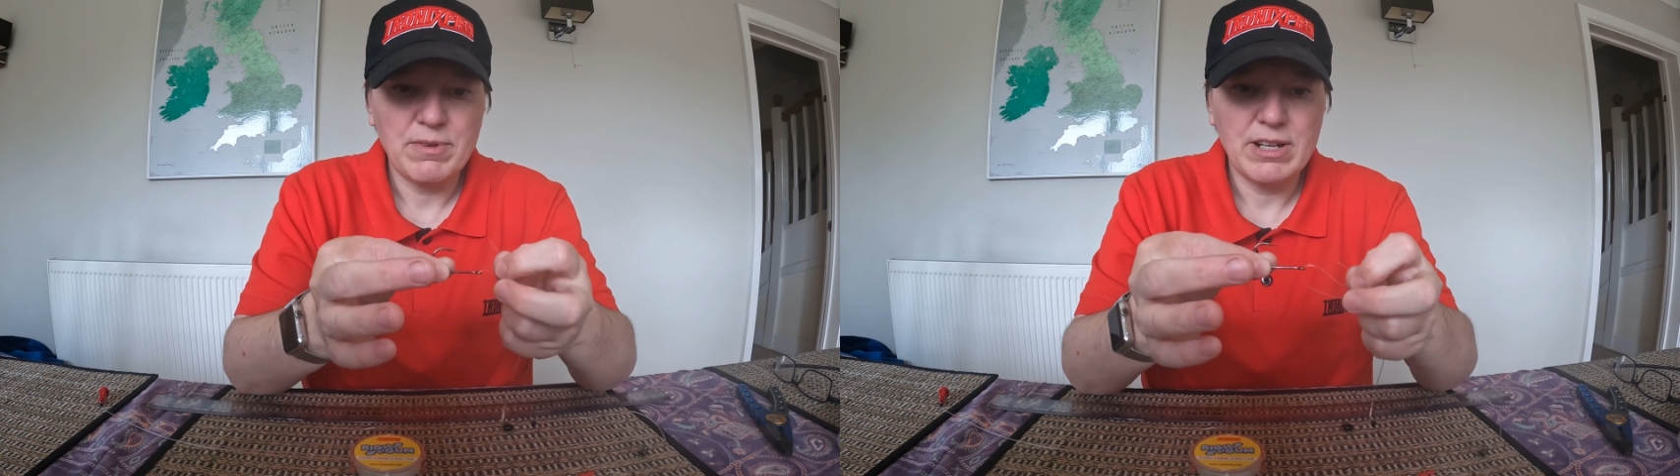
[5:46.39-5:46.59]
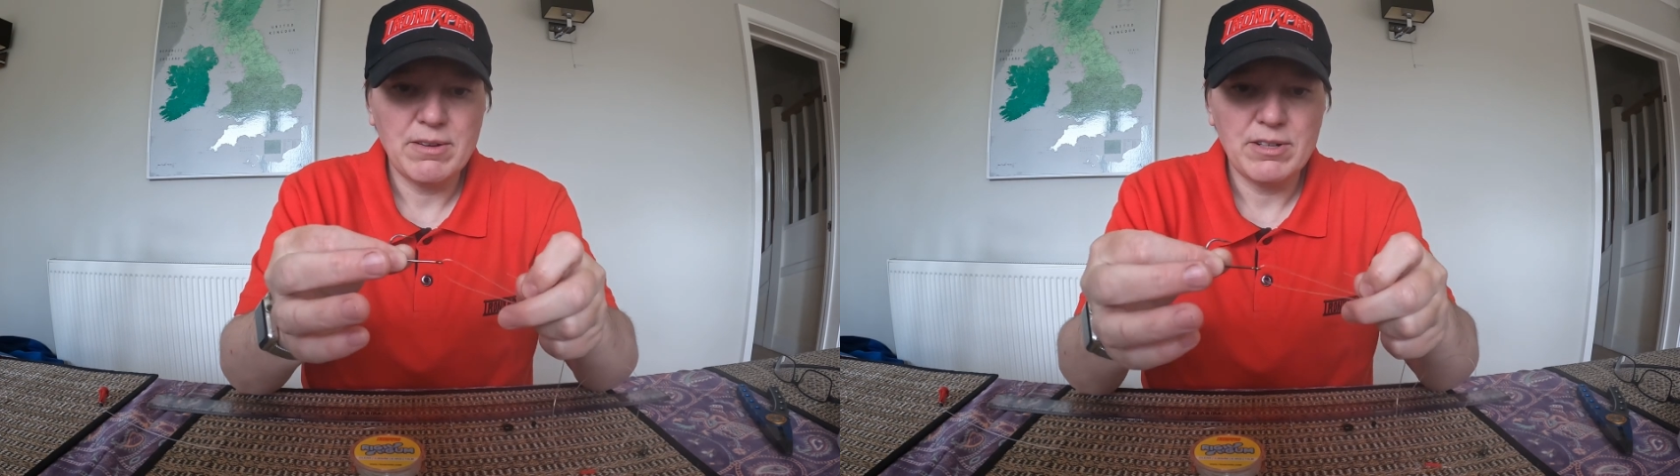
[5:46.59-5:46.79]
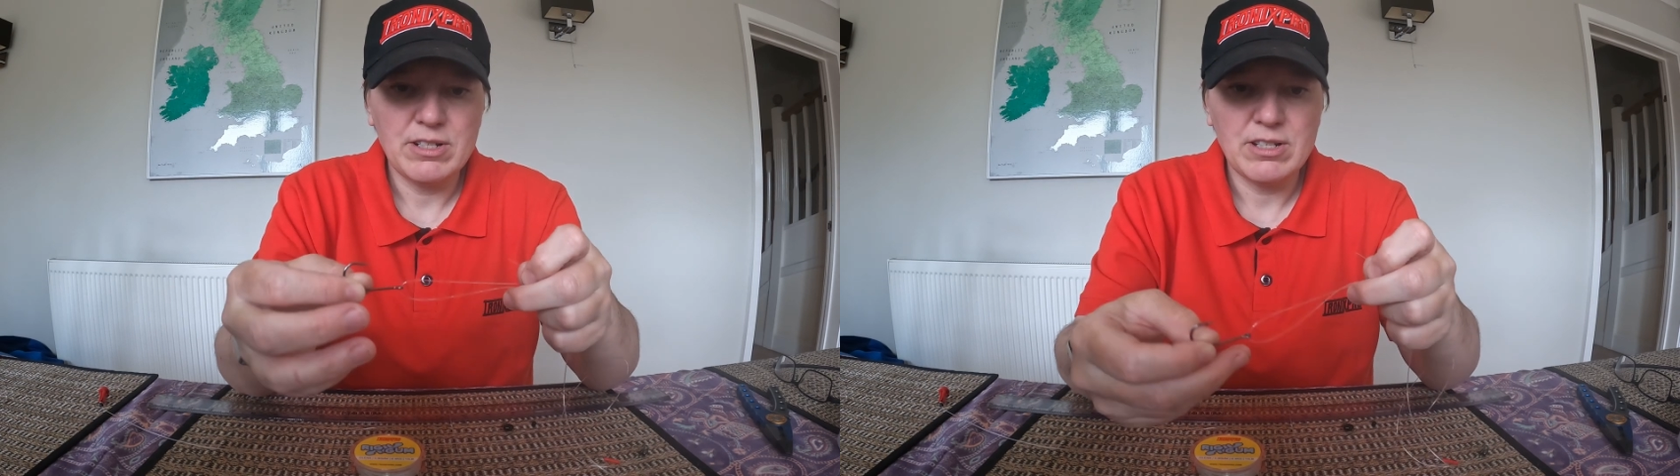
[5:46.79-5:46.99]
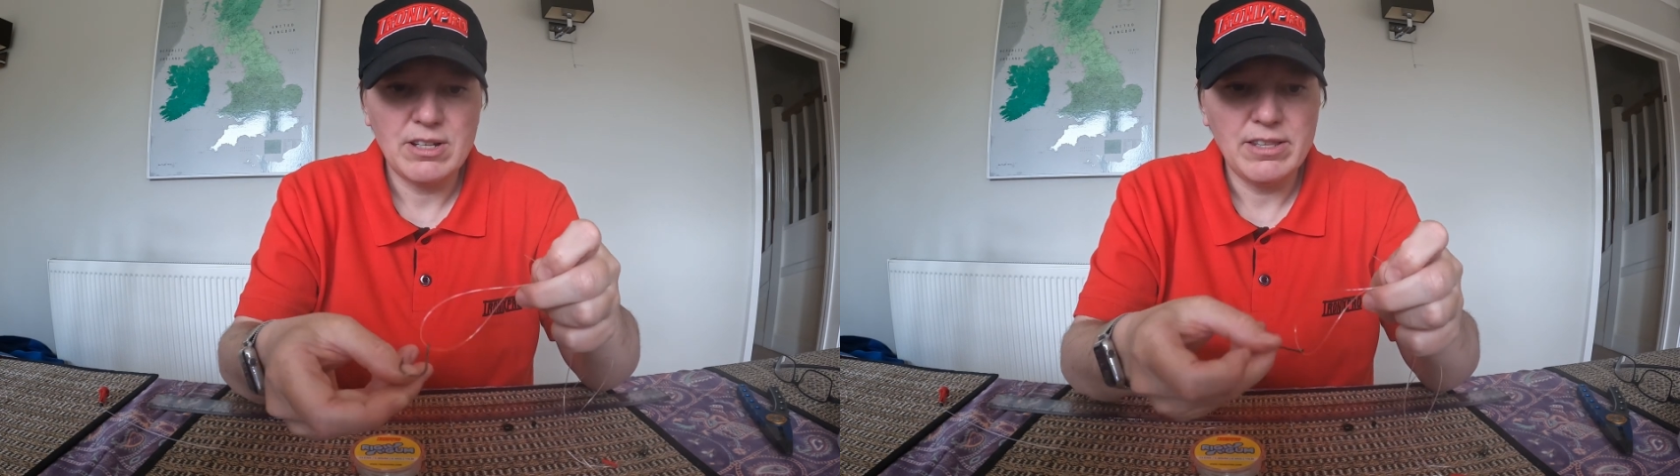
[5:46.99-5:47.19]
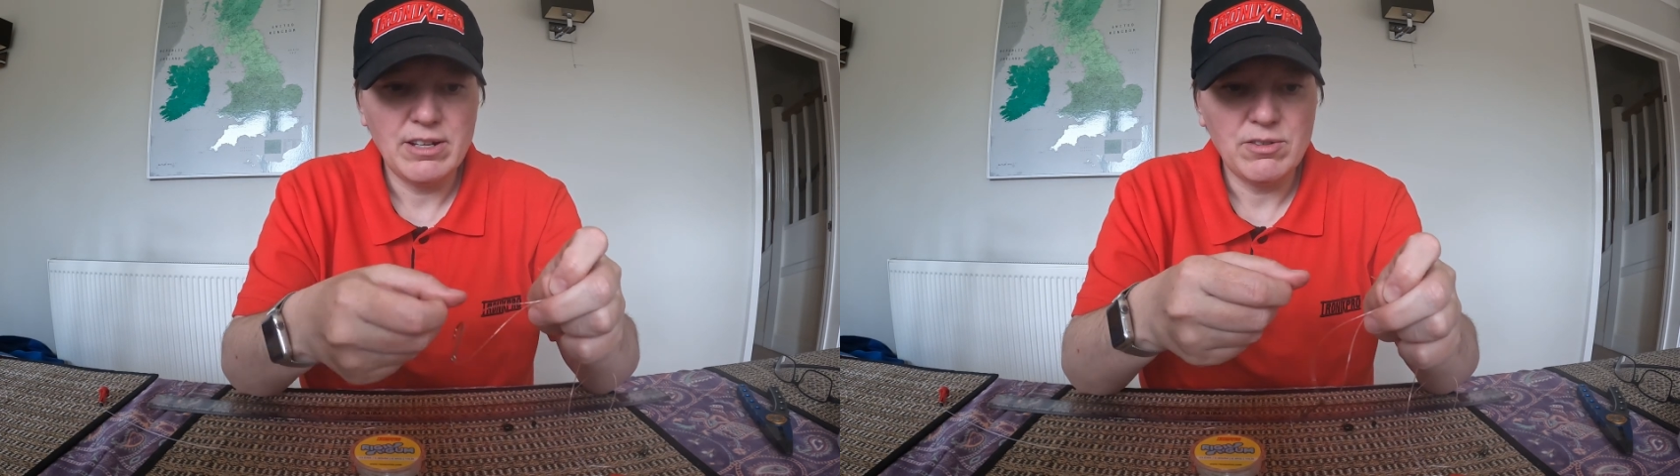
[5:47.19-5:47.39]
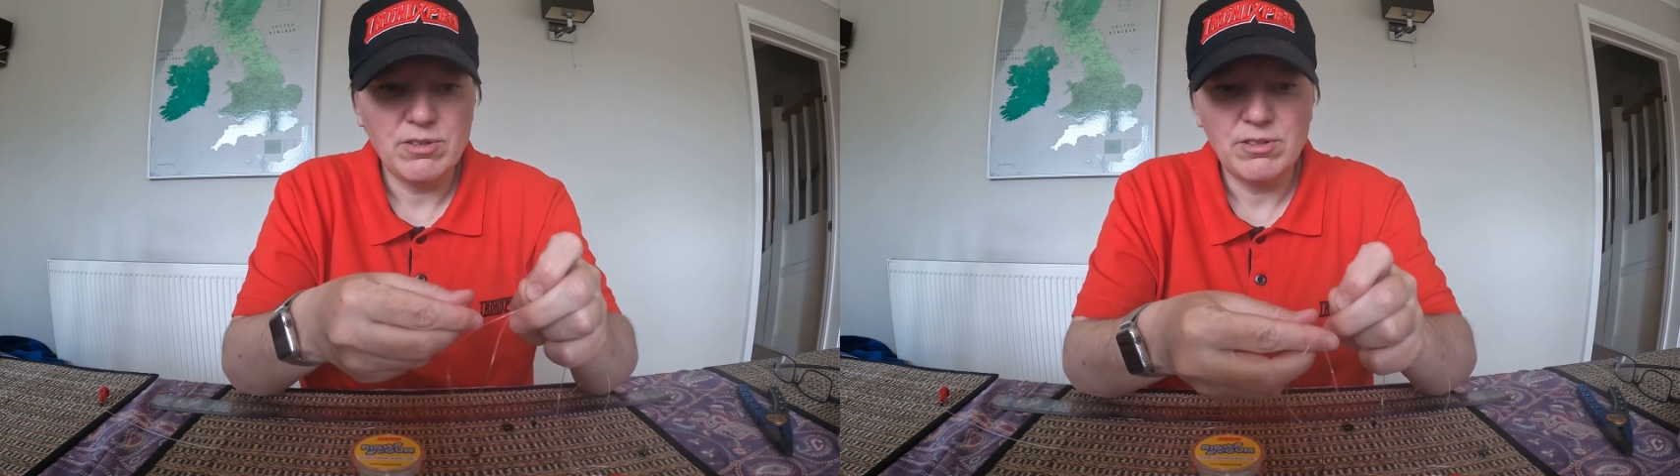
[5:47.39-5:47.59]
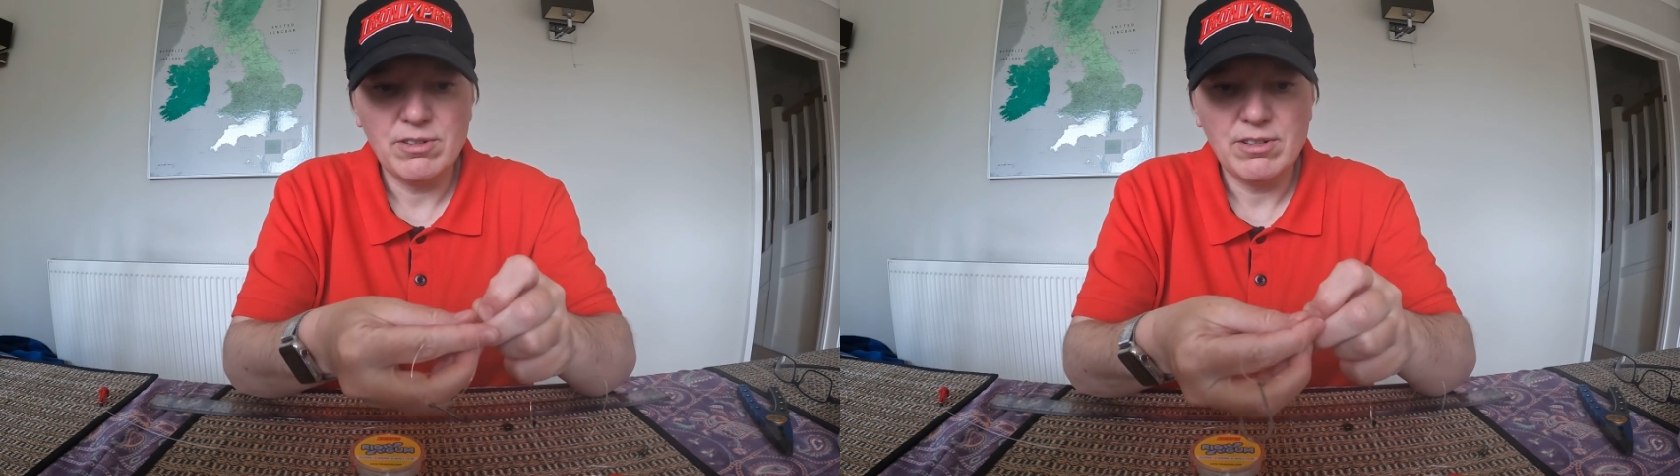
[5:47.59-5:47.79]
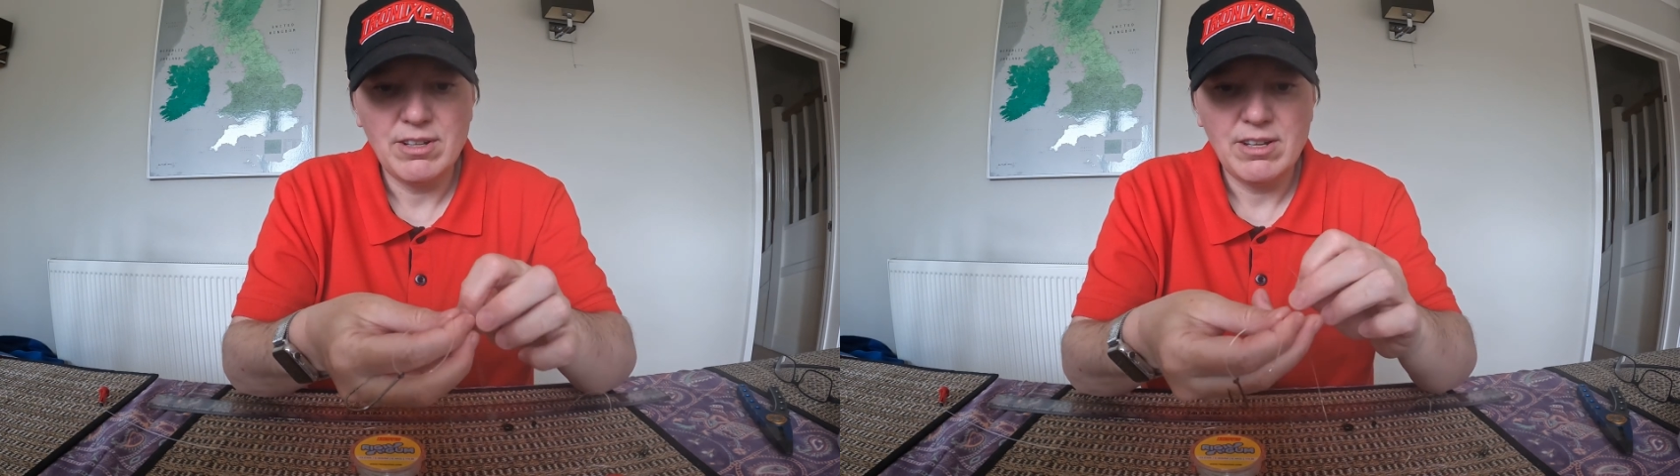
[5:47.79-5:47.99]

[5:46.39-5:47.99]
going to tie that on